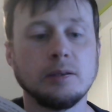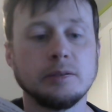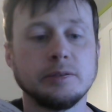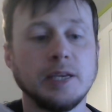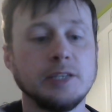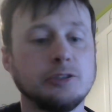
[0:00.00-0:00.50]

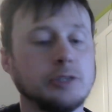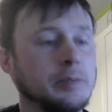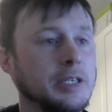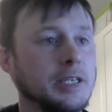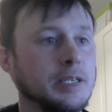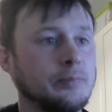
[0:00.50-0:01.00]

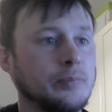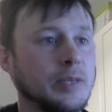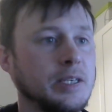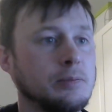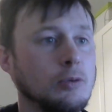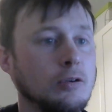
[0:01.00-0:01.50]
Daydreaming
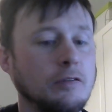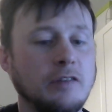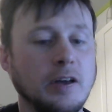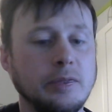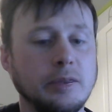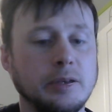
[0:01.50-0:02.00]
is more
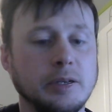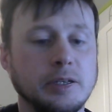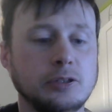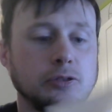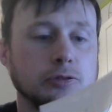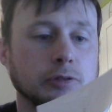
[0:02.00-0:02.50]
fun than
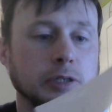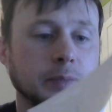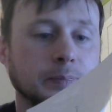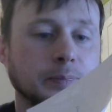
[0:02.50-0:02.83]
history.